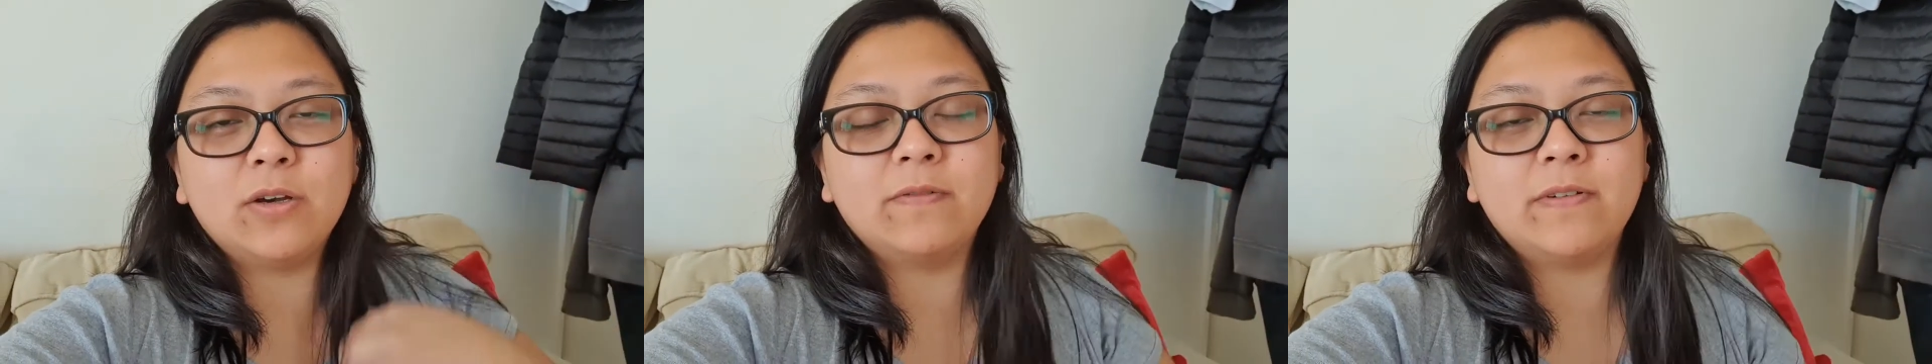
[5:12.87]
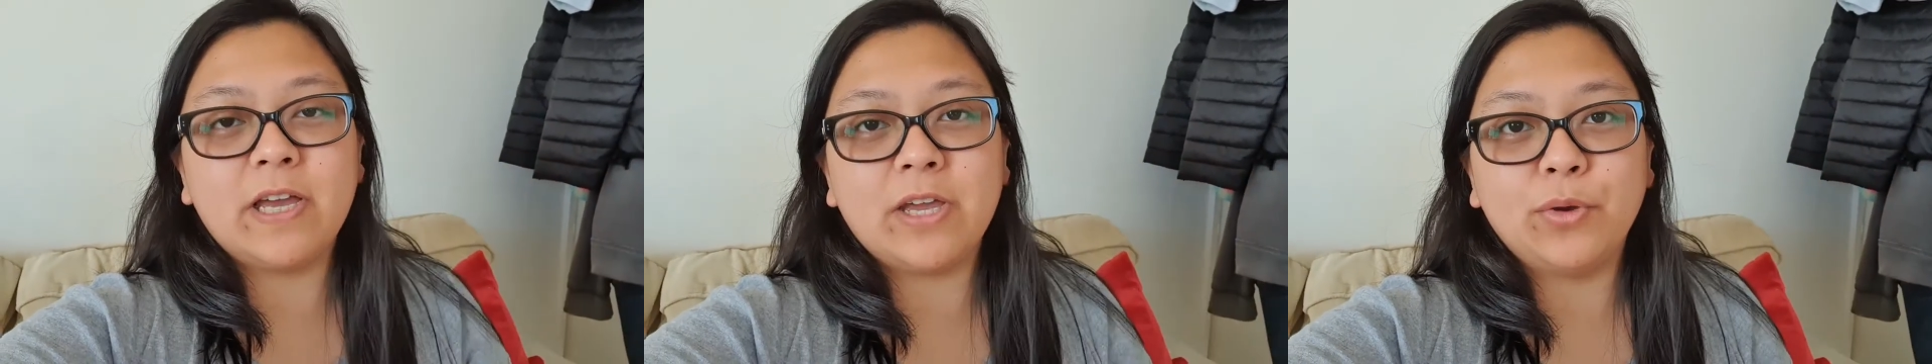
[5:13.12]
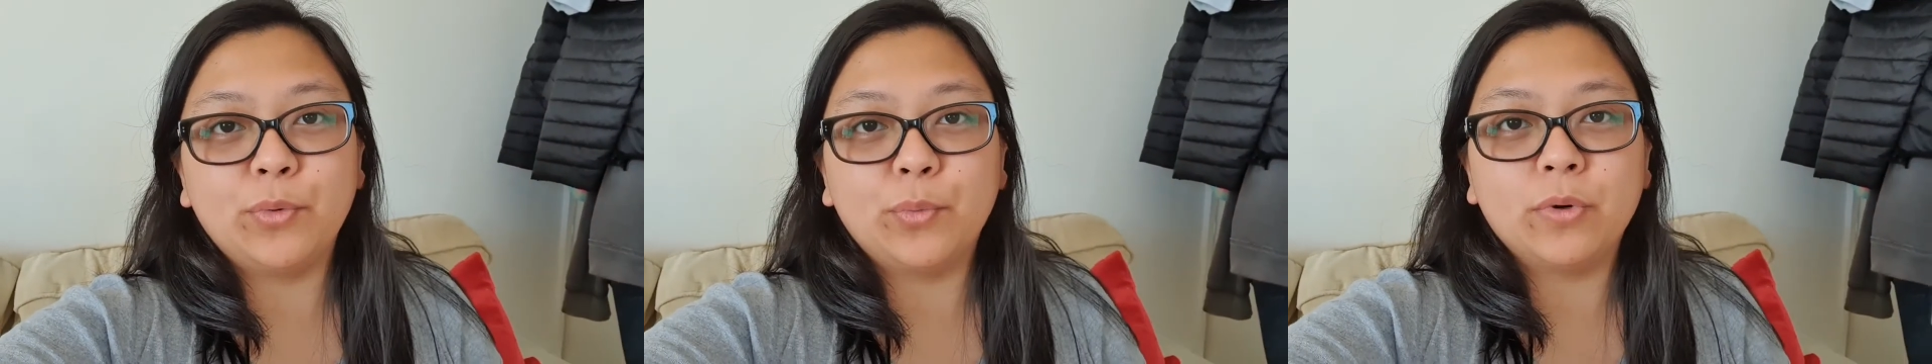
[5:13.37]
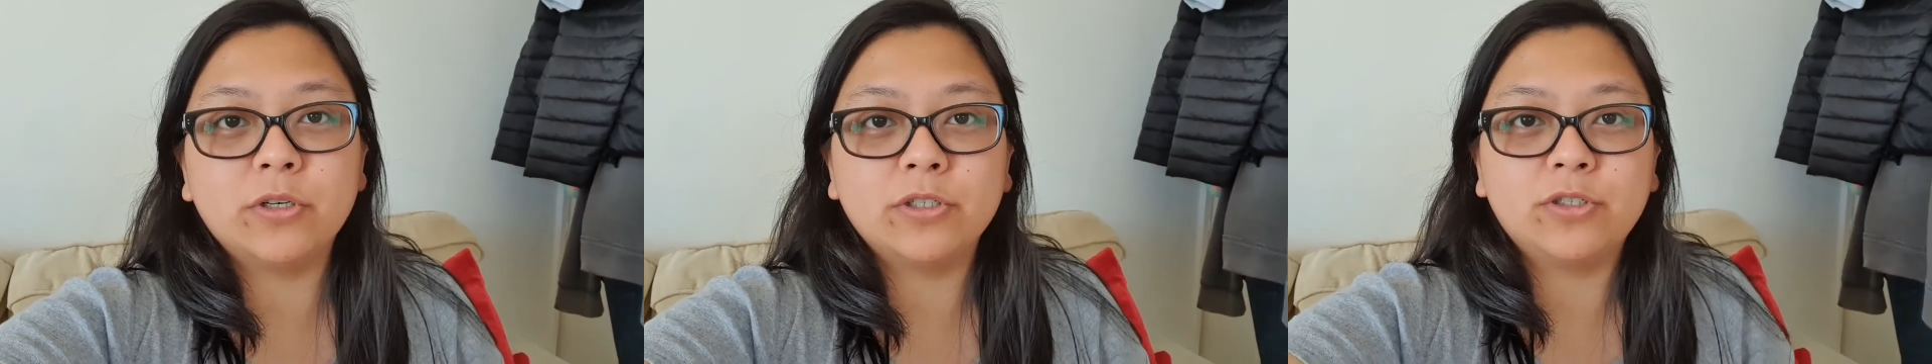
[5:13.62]
of a
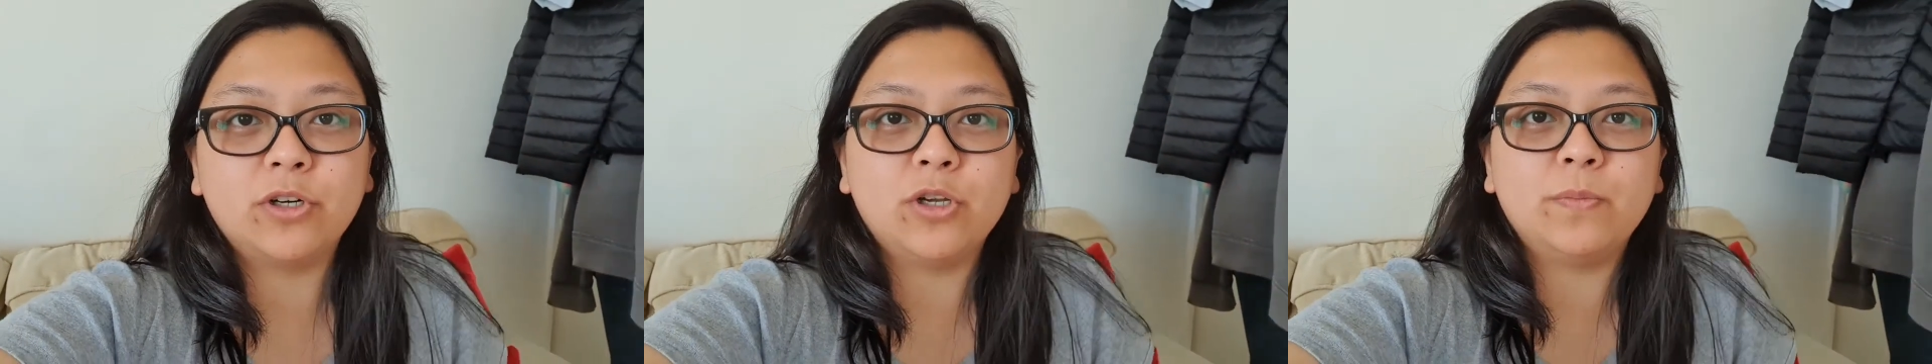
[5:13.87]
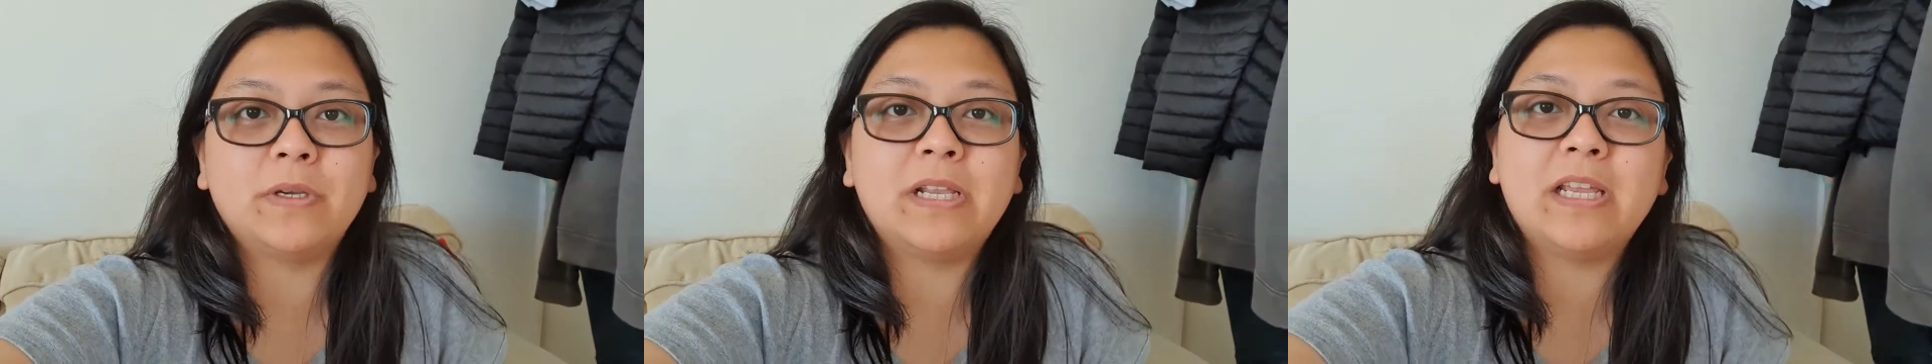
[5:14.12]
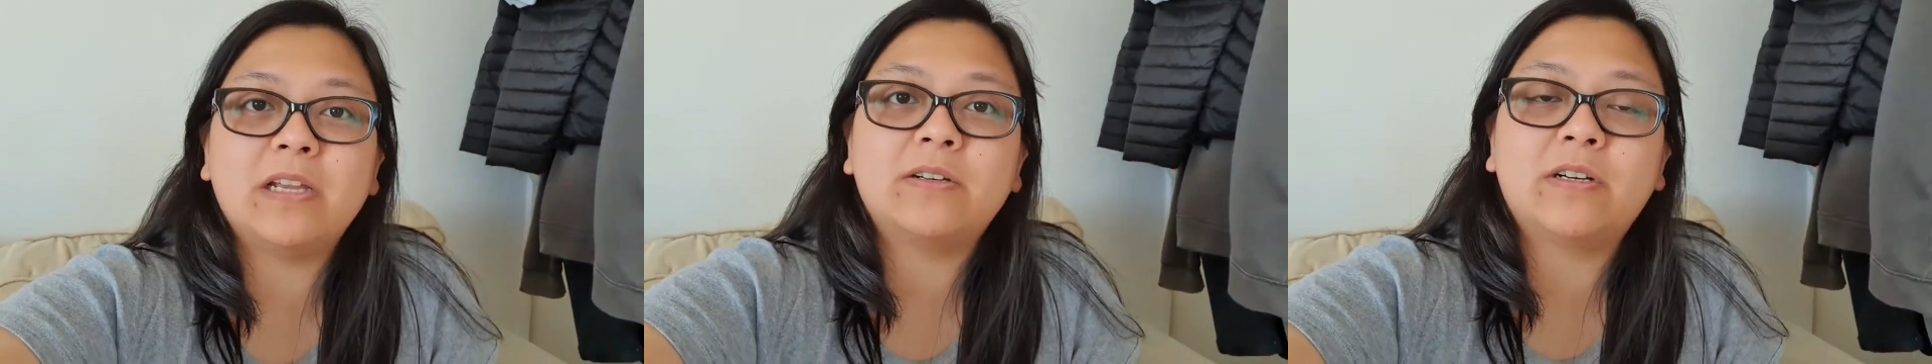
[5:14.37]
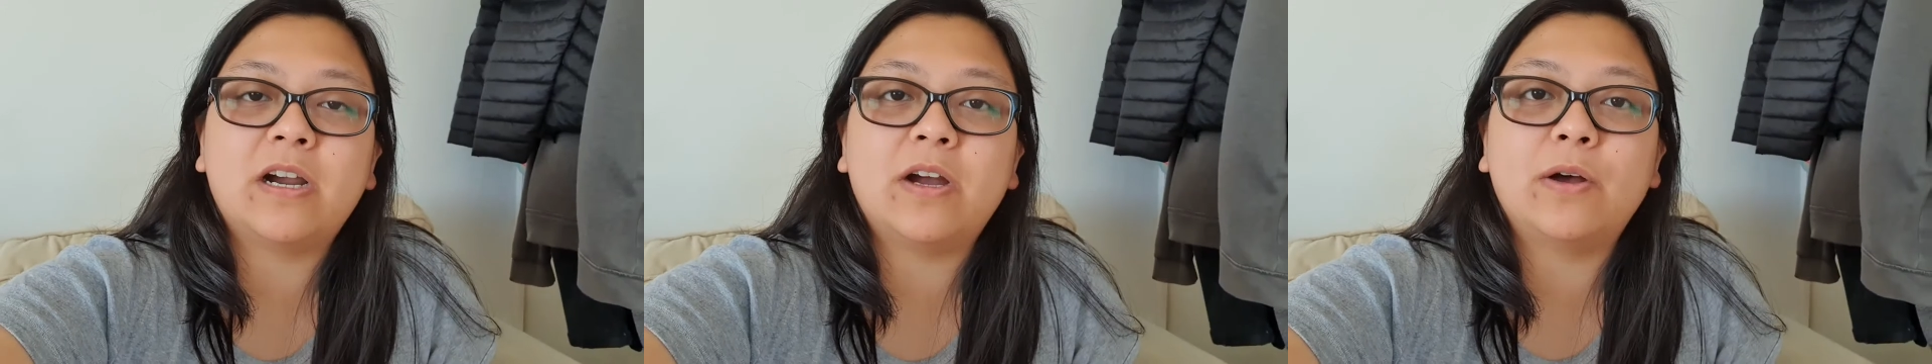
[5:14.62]
wardrobe clear
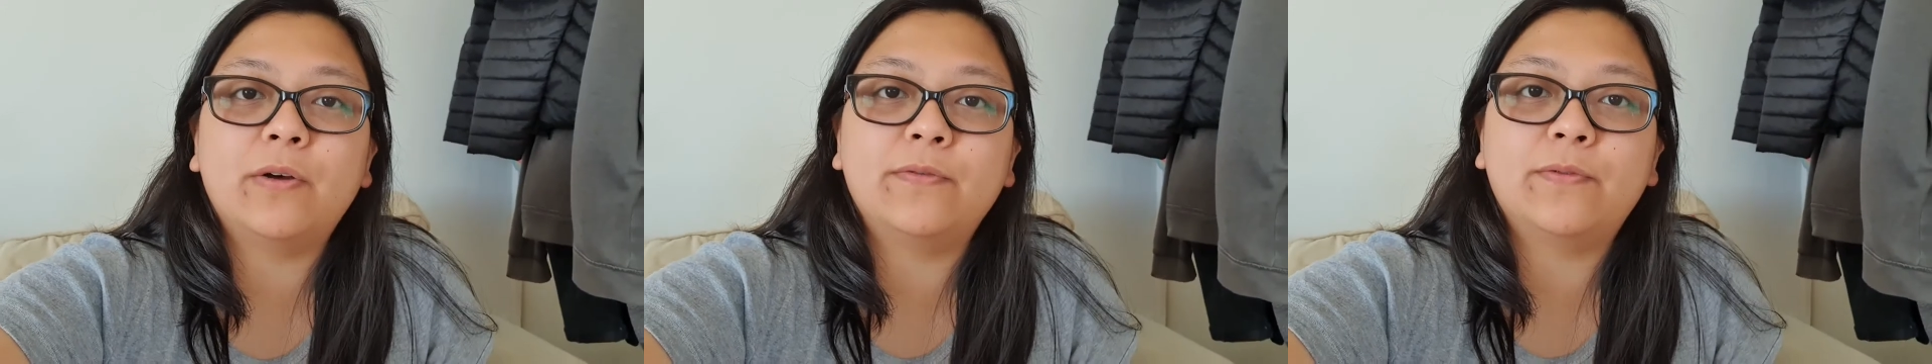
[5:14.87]
out